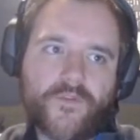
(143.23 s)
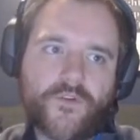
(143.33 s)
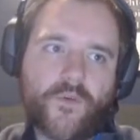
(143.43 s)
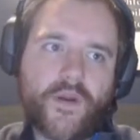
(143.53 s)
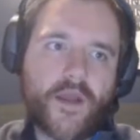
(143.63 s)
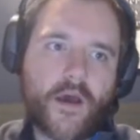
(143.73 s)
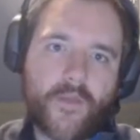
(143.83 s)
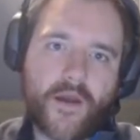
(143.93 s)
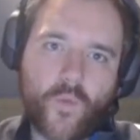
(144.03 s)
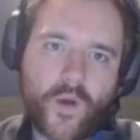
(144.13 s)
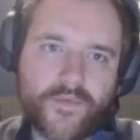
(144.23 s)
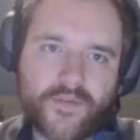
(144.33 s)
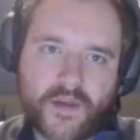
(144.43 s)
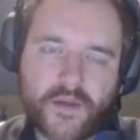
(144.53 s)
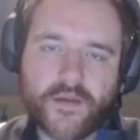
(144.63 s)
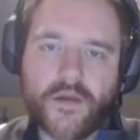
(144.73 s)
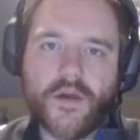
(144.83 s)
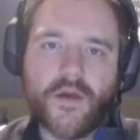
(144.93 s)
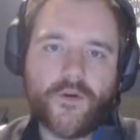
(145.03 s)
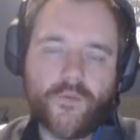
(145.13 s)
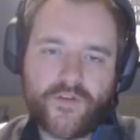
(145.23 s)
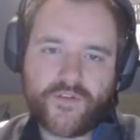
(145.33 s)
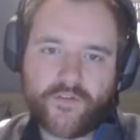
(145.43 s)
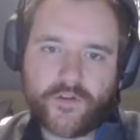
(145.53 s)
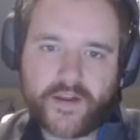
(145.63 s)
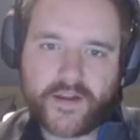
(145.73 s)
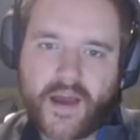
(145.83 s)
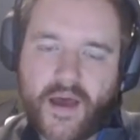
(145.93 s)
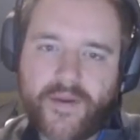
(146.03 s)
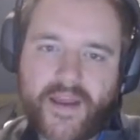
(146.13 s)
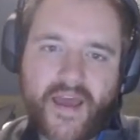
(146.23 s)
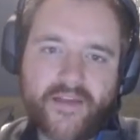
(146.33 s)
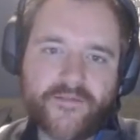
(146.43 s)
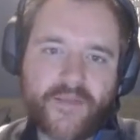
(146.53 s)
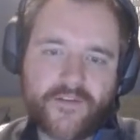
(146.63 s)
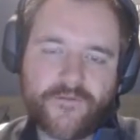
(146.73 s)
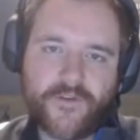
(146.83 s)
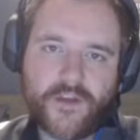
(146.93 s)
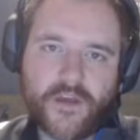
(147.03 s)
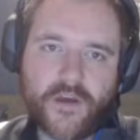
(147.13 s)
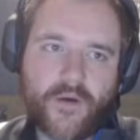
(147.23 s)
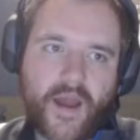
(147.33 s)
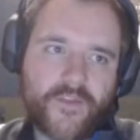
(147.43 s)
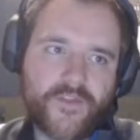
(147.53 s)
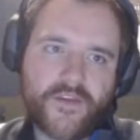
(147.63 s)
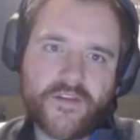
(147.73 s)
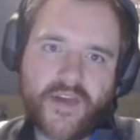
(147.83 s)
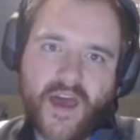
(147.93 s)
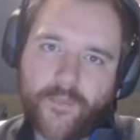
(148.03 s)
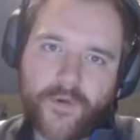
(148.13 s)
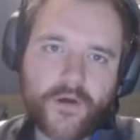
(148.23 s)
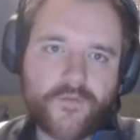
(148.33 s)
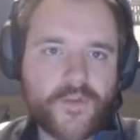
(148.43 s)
So right now, my website, raysawvell.com, it has my video at the top of the